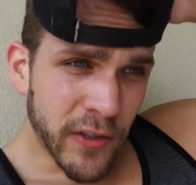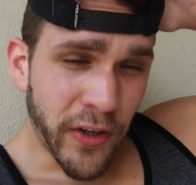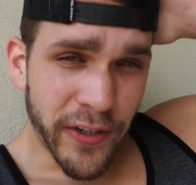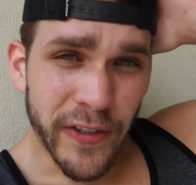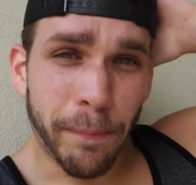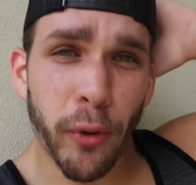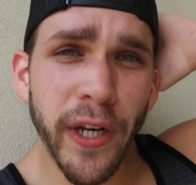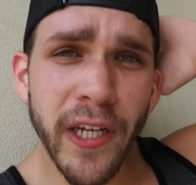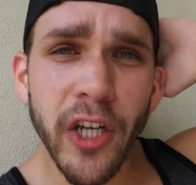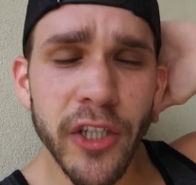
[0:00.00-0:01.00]
So there's a
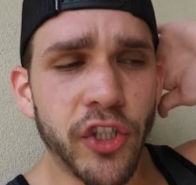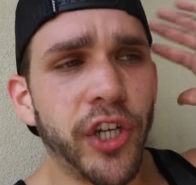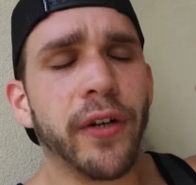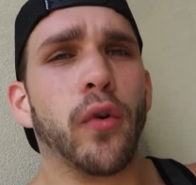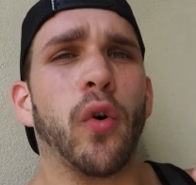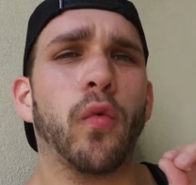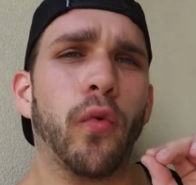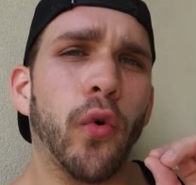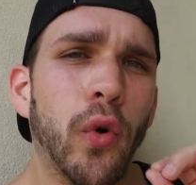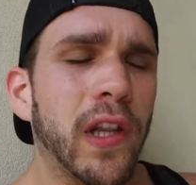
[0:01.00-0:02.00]
pretty good general
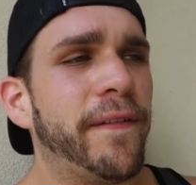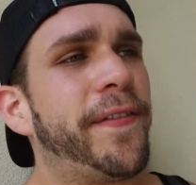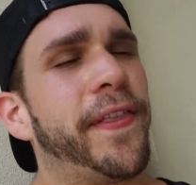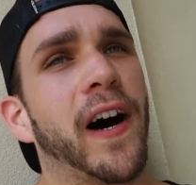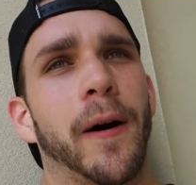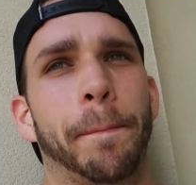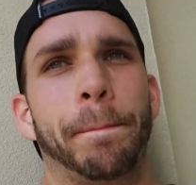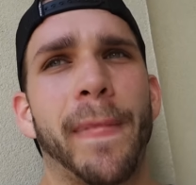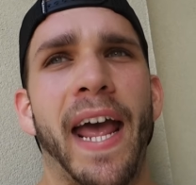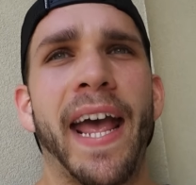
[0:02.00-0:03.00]
rule of
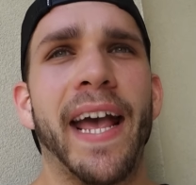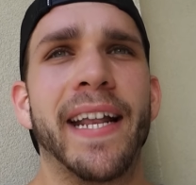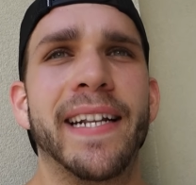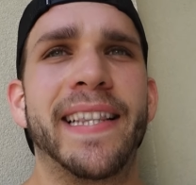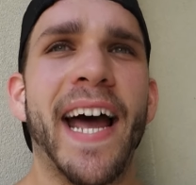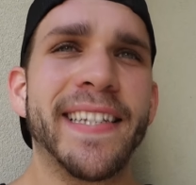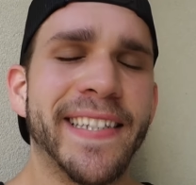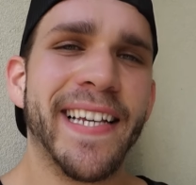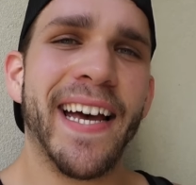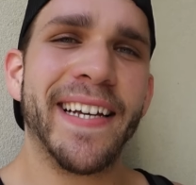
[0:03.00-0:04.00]
thumb, and that
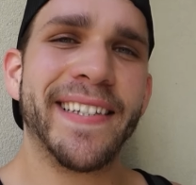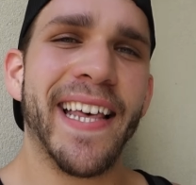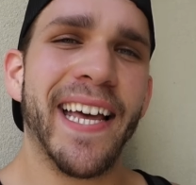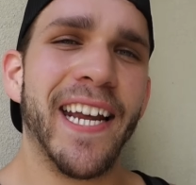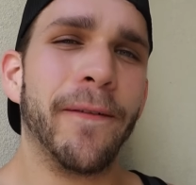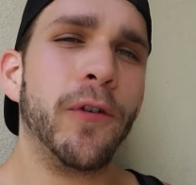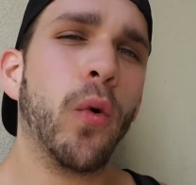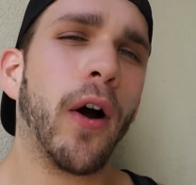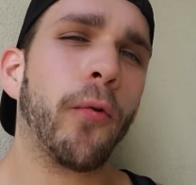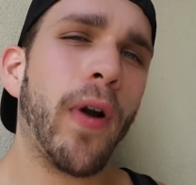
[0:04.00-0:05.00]
says that if
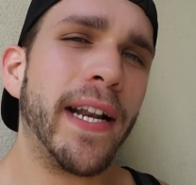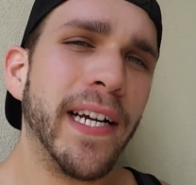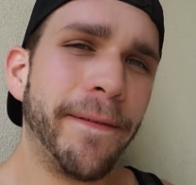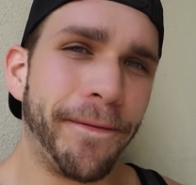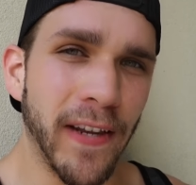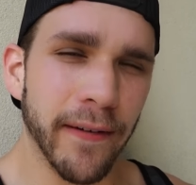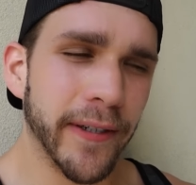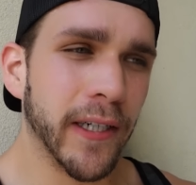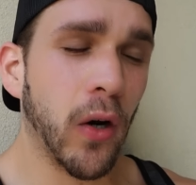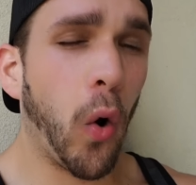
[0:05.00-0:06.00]
you are running a
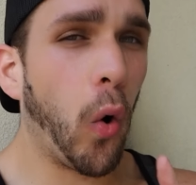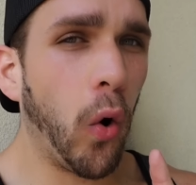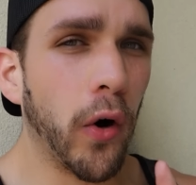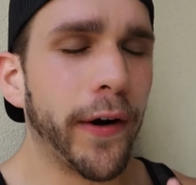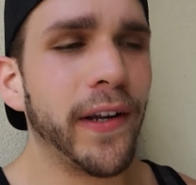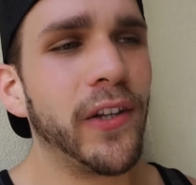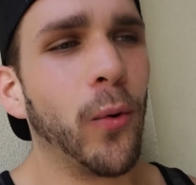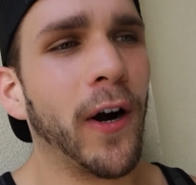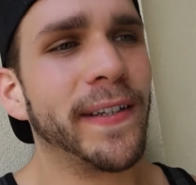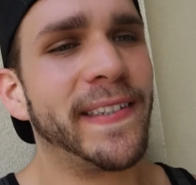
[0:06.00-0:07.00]
fever or
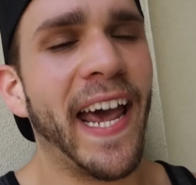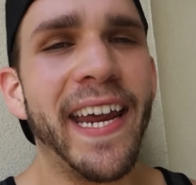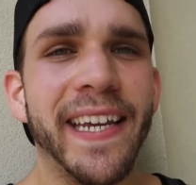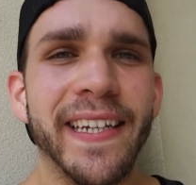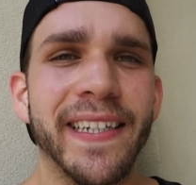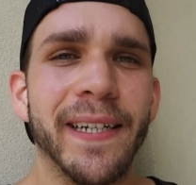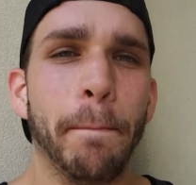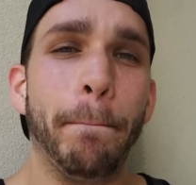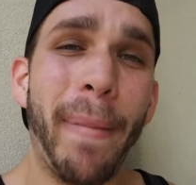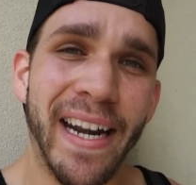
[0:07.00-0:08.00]
you are
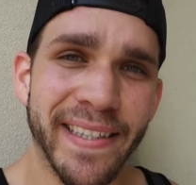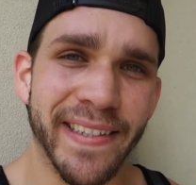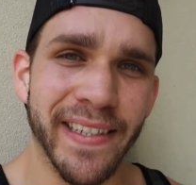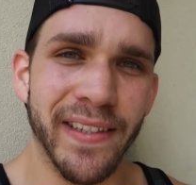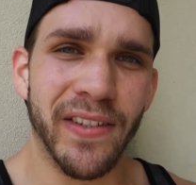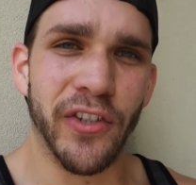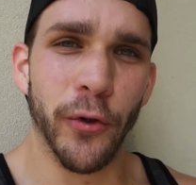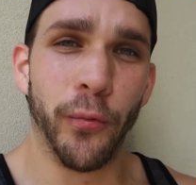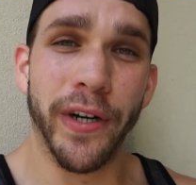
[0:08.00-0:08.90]
taking medicine to